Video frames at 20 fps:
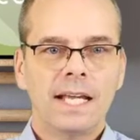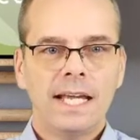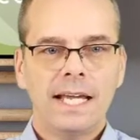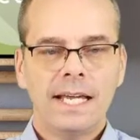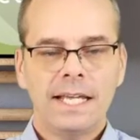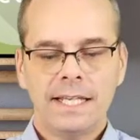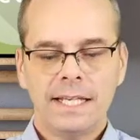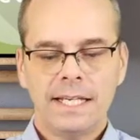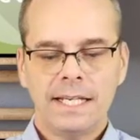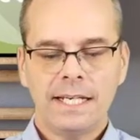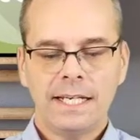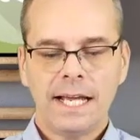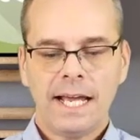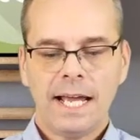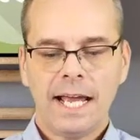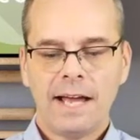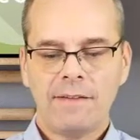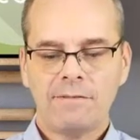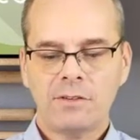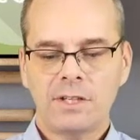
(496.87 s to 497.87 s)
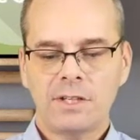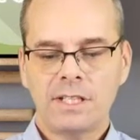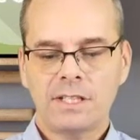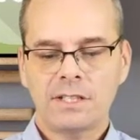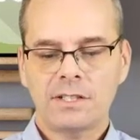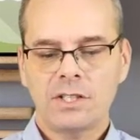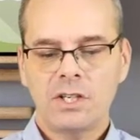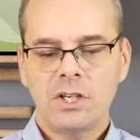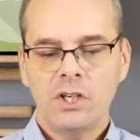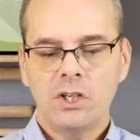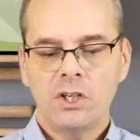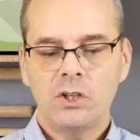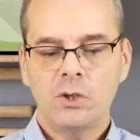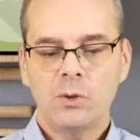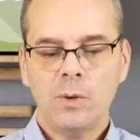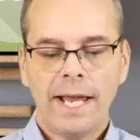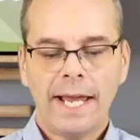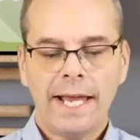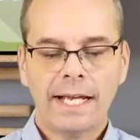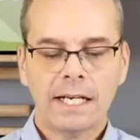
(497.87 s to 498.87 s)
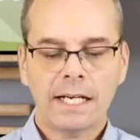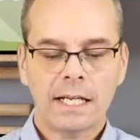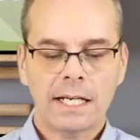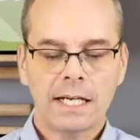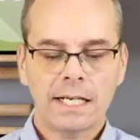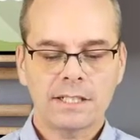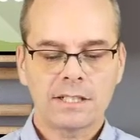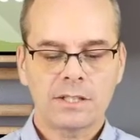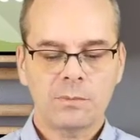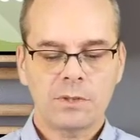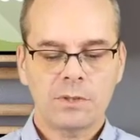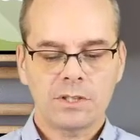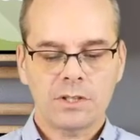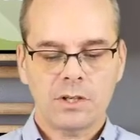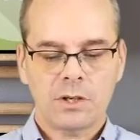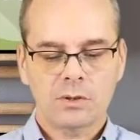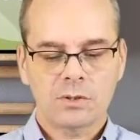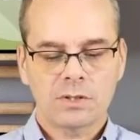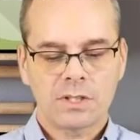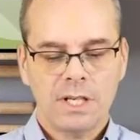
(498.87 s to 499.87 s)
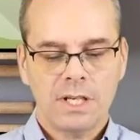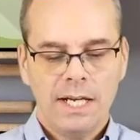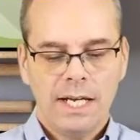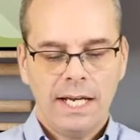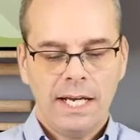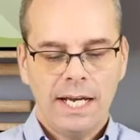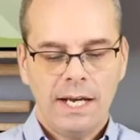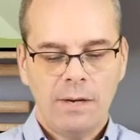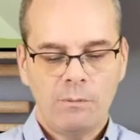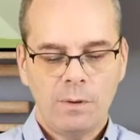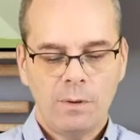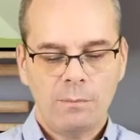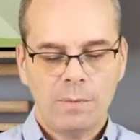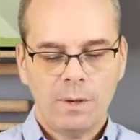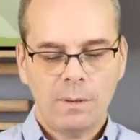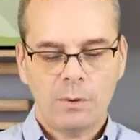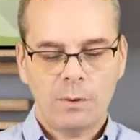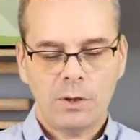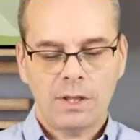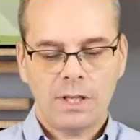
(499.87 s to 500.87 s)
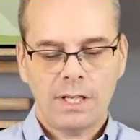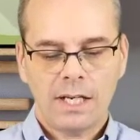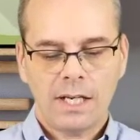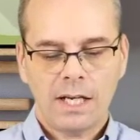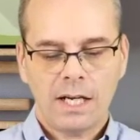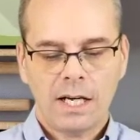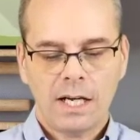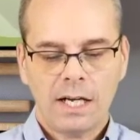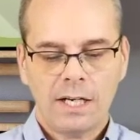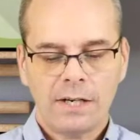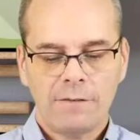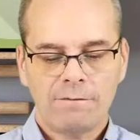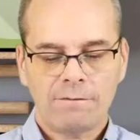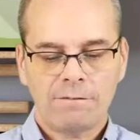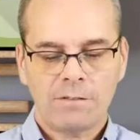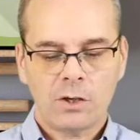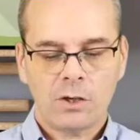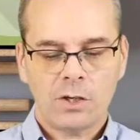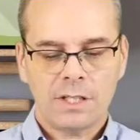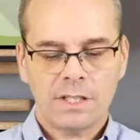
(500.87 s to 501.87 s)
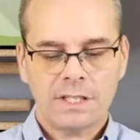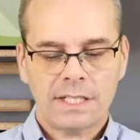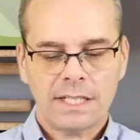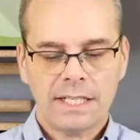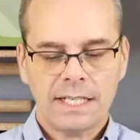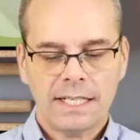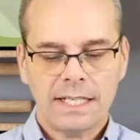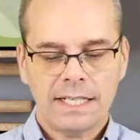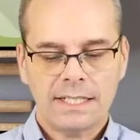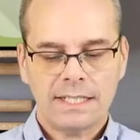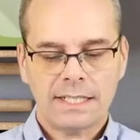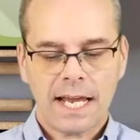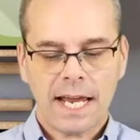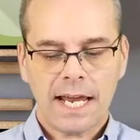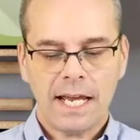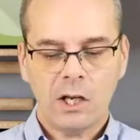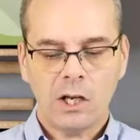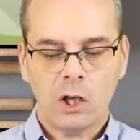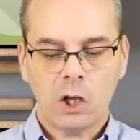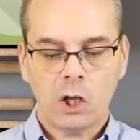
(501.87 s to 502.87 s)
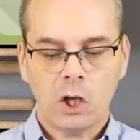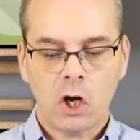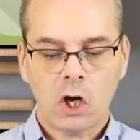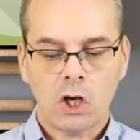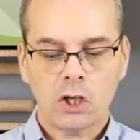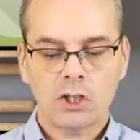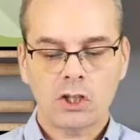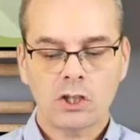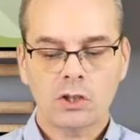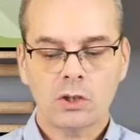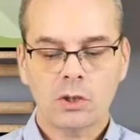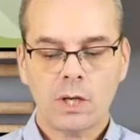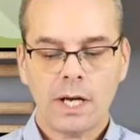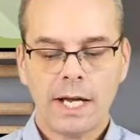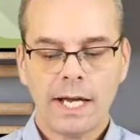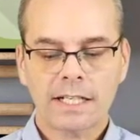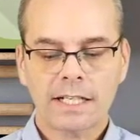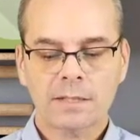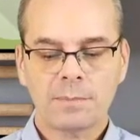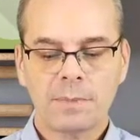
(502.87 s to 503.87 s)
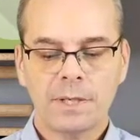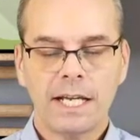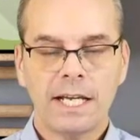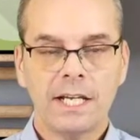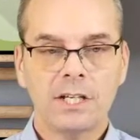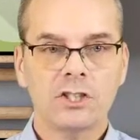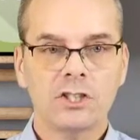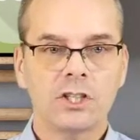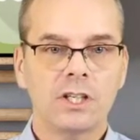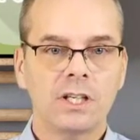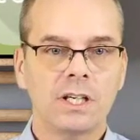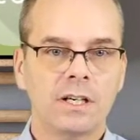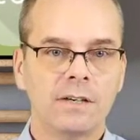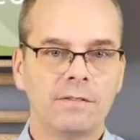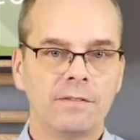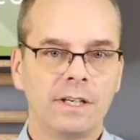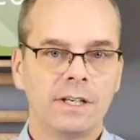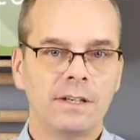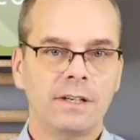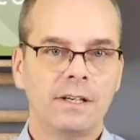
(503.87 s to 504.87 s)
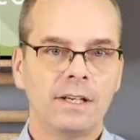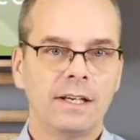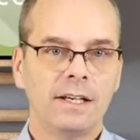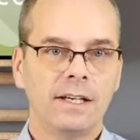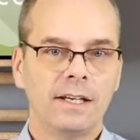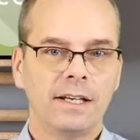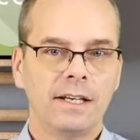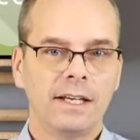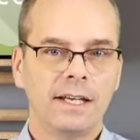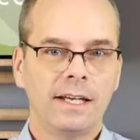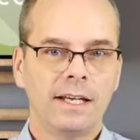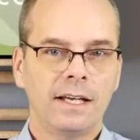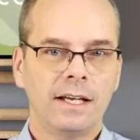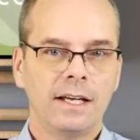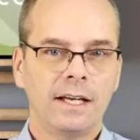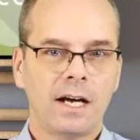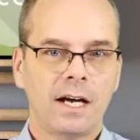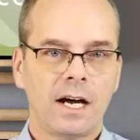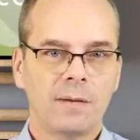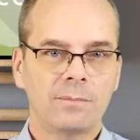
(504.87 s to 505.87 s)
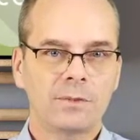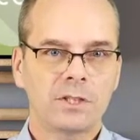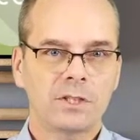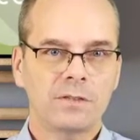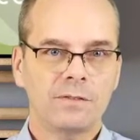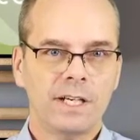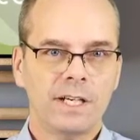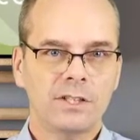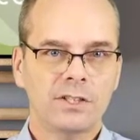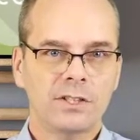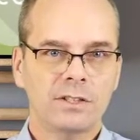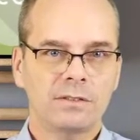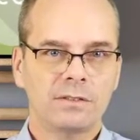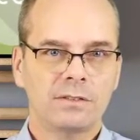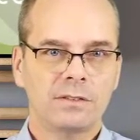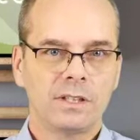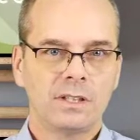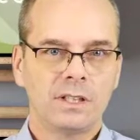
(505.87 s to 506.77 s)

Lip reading: And then after this, you analyze the results. And remember that an inference is a logical explanation of an observation.